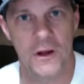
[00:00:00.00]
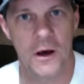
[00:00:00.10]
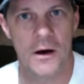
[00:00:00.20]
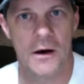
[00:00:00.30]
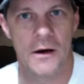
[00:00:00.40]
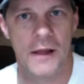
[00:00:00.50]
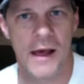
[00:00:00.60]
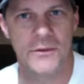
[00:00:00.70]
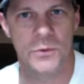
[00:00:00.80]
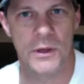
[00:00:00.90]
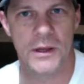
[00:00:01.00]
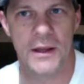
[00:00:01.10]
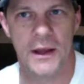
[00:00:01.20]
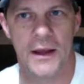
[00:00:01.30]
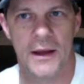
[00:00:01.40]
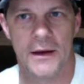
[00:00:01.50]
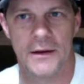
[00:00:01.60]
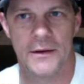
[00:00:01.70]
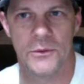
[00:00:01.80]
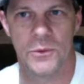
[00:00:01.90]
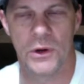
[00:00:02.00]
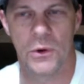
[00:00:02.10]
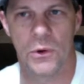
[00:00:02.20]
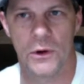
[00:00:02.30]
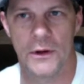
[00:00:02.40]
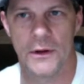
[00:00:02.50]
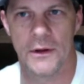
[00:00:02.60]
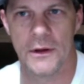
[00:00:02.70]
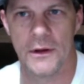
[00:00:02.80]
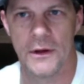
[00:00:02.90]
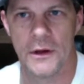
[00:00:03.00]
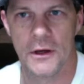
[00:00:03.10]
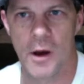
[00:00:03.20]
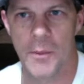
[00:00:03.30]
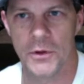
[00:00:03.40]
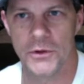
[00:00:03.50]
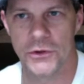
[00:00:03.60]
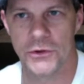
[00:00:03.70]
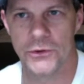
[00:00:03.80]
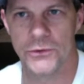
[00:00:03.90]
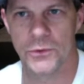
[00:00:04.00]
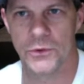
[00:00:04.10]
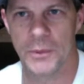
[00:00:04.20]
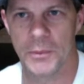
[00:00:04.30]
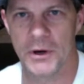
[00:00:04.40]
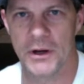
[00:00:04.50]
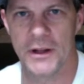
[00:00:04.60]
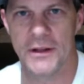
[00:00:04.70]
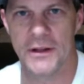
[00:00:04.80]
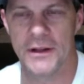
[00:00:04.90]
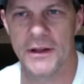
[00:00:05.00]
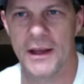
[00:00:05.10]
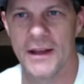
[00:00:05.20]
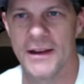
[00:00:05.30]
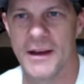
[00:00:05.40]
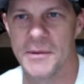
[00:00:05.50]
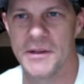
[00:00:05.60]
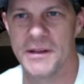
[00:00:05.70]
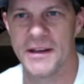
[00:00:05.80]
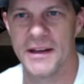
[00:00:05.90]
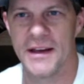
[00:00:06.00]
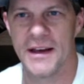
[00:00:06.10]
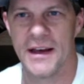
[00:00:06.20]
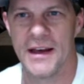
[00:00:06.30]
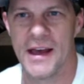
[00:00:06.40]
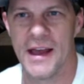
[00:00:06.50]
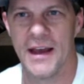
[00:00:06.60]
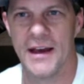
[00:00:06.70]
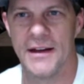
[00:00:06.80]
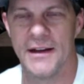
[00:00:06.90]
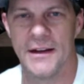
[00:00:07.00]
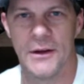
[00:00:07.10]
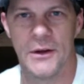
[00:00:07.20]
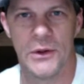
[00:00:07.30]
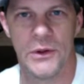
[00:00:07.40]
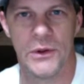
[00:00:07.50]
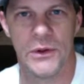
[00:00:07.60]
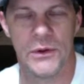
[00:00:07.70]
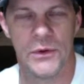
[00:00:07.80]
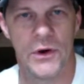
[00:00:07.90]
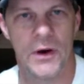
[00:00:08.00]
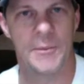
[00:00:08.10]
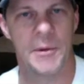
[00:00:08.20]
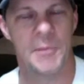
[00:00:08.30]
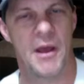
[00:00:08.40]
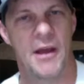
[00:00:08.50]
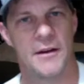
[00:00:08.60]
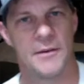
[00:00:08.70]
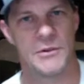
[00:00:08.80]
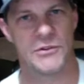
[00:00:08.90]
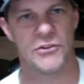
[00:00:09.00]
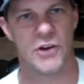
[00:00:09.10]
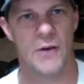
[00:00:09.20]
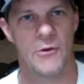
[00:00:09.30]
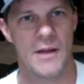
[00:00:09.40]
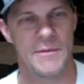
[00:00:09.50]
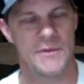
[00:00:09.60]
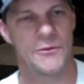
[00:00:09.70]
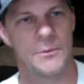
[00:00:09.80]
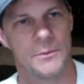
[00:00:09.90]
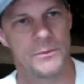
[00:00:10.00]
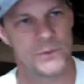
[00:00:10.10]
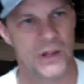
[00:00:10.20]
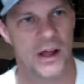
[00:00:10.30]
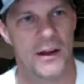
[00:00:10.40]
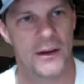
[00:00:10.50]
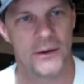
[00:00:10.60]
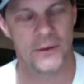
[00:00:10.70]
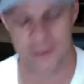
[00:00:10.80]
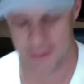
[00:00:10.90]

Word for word: uh, last week and recorded couple of tunes with my buddy, Hey Debbie, and uh, my man, Mr. John Raymond from Slidell.